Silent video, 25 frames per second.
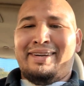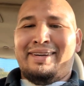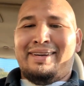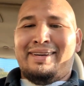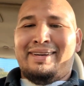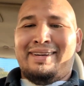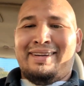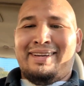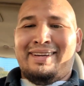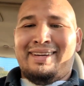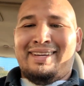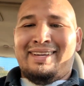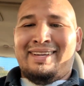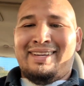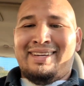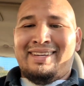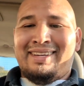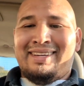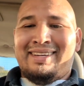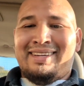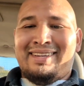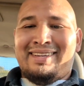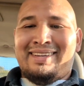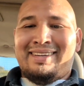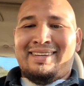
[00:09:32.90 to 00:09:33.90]

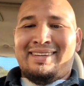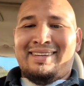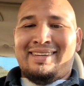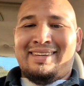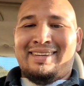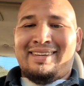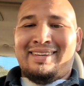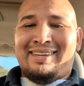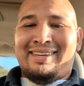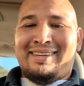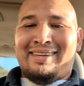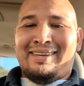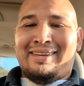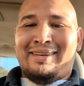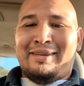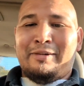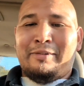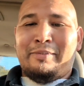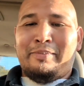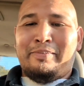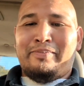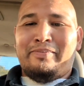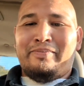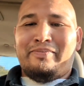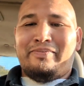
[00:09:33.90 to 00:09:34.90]

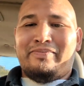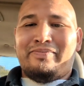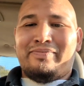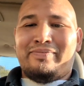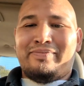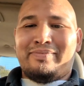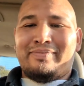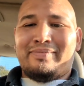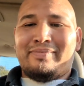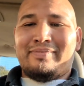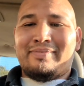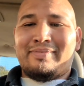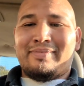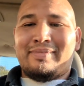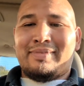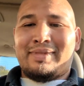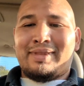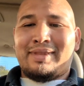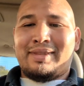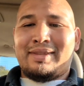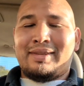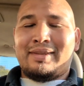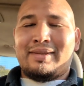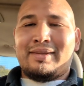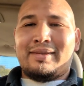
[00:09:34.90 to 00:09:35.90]

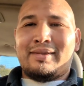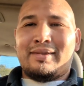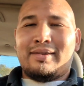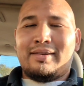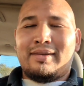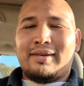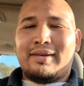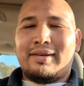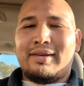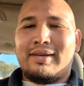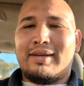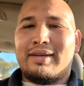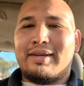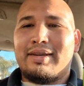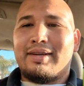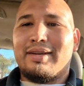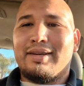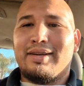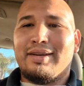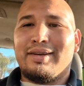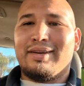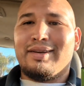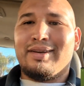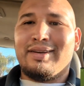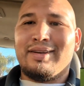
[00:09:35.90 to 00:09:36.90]

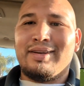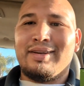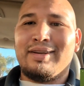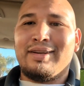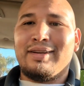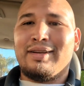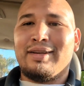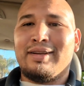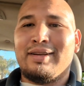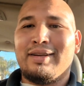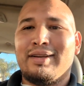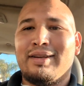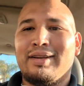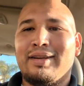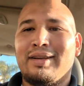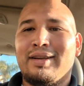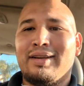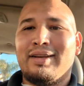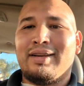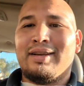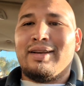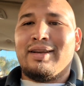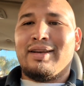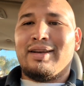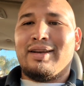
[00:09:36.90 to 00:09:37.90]

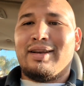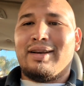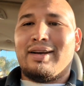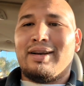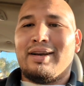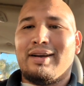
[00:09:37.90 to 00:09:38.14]
(no one is talking)